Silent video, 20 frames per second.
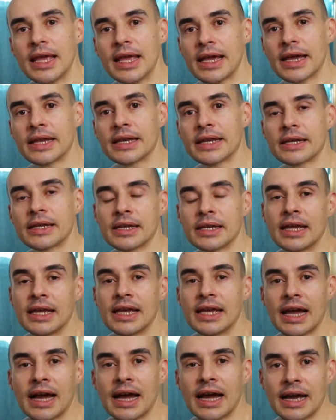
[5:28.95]
And
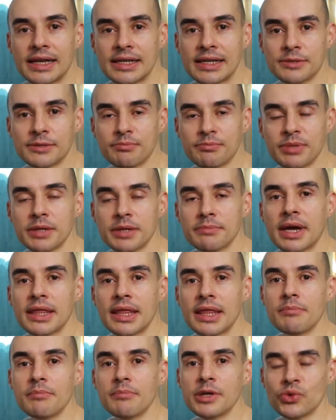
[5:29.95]
I split my
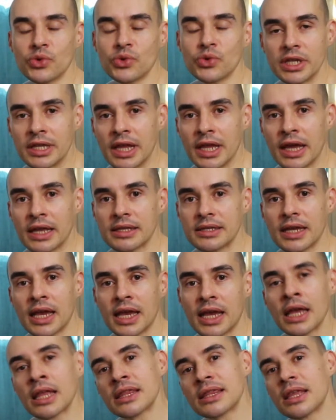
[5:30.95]
day between that
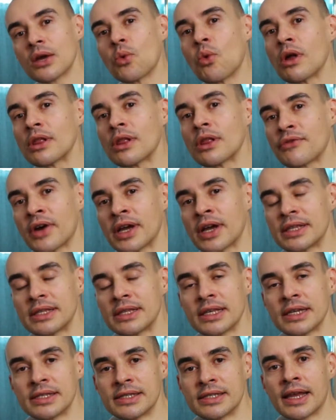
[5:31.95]
and the qualified
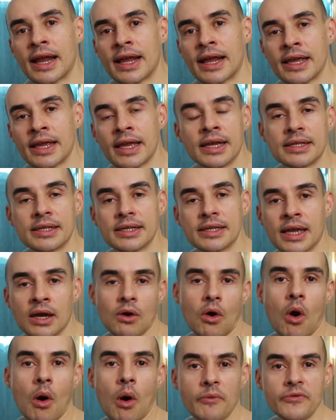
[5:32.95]
leads that I get. And
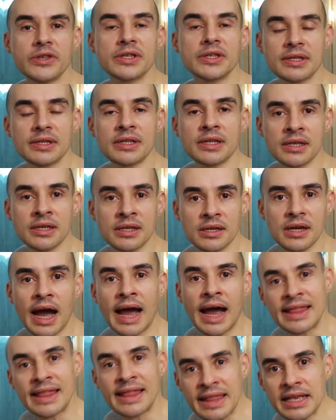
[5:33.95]
obviously,
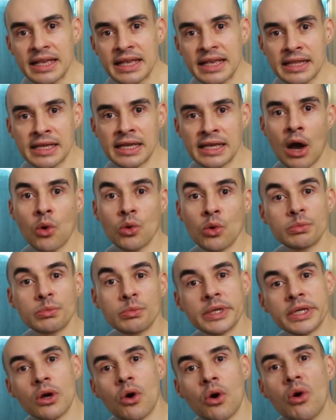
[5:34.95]
ideally, I will
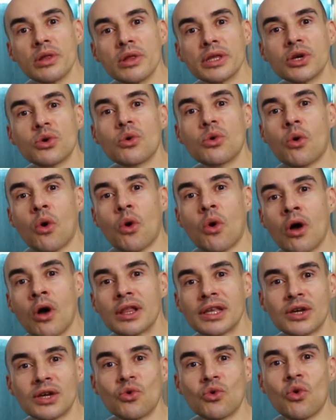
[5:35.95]
be only
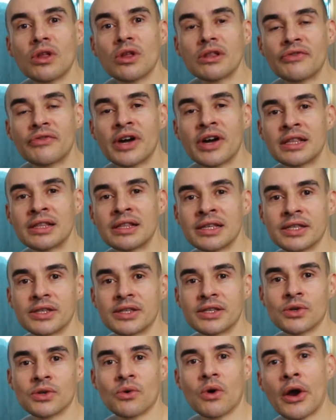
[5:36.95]
calling qualified
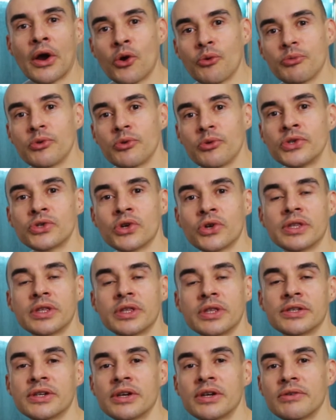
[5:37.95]
leads. So I hope you enjoy
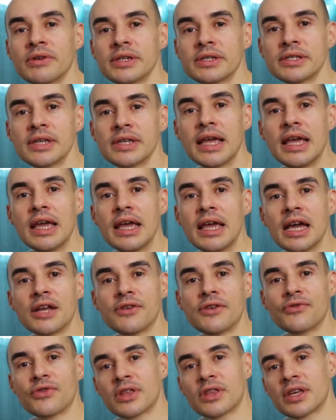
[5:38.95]
this series.
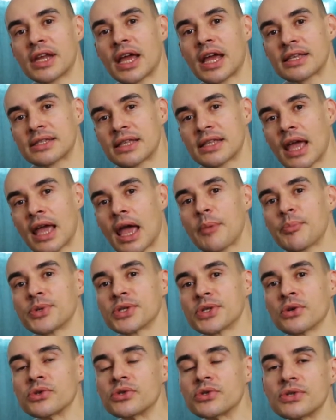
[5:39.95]
And for the next
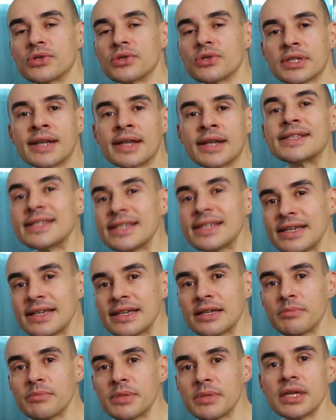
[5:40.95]
episodes, you'll start
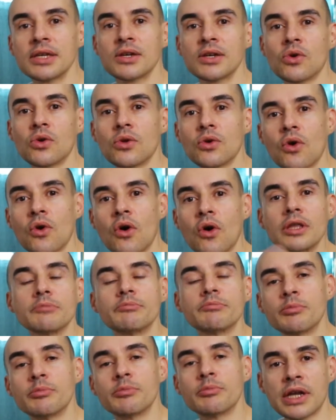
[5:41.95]
seeing me cold
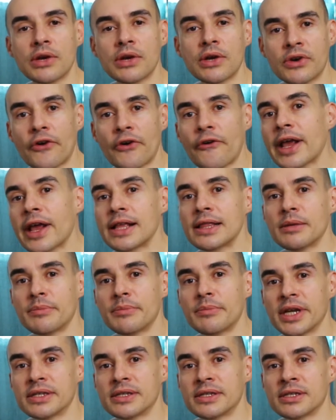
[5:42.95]
calling people like on a regular
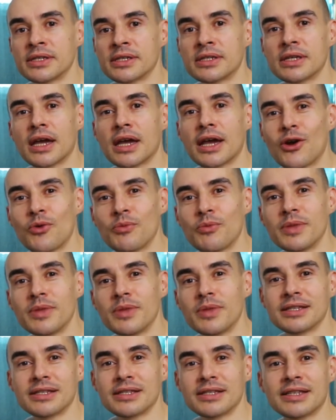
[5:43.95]
basis. I hope
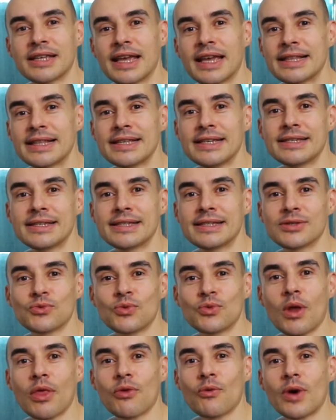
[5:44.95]
this at least is
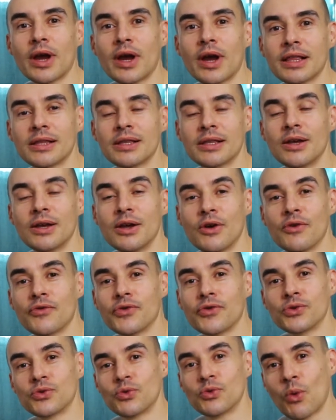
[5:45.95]
worthwhile
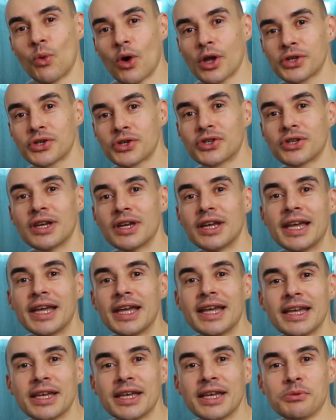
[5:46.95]
for you to watch.
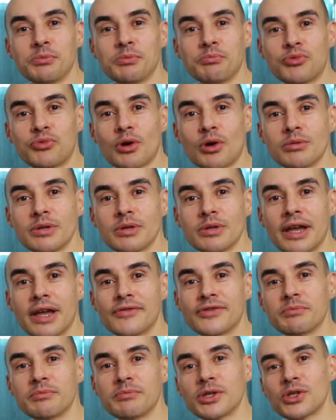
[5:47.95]
You probably have
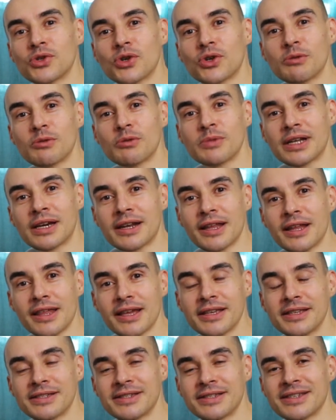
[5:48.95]
some enjoyment out of
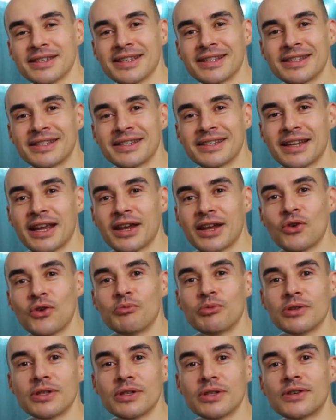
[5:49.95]
this, and I
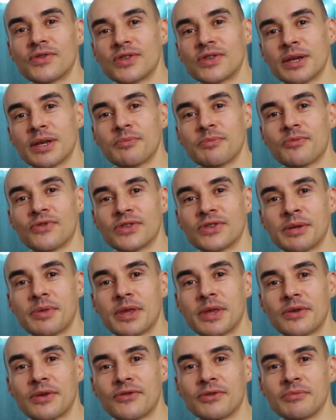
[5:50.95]
hope you learn
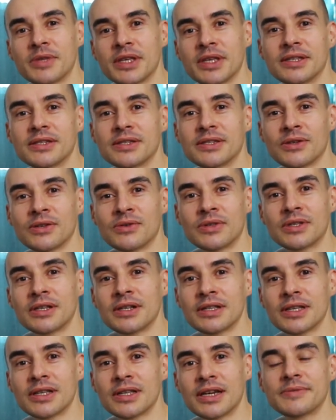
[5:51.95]
something from this. So
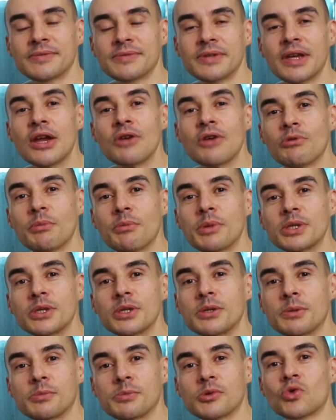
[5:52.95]
until then, remember to
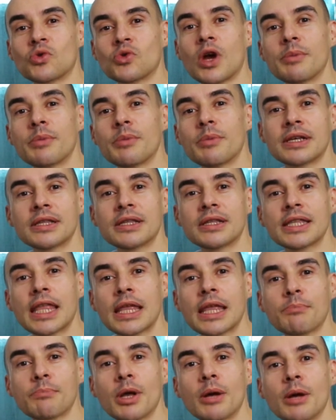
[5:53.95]
subscribe and click
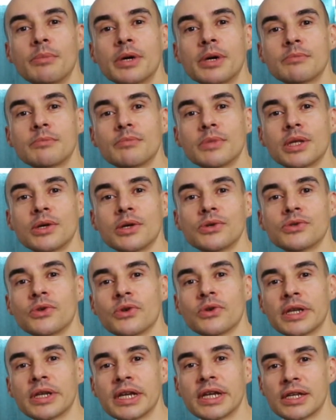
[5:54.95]
that bell button below so
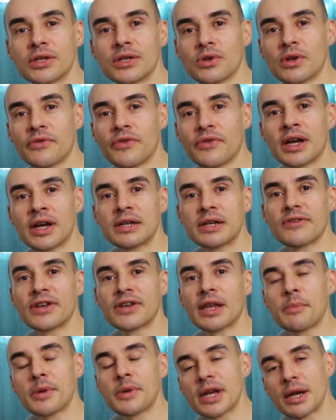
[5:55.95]
you can get notified every
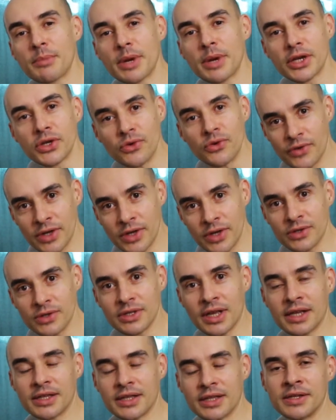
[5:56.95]
time that I make new videos
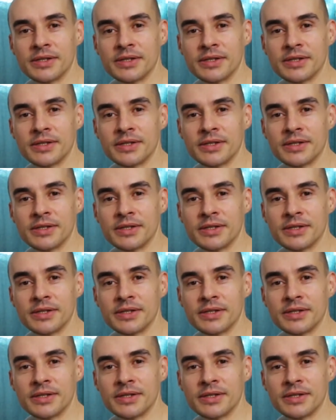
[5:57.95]
like this.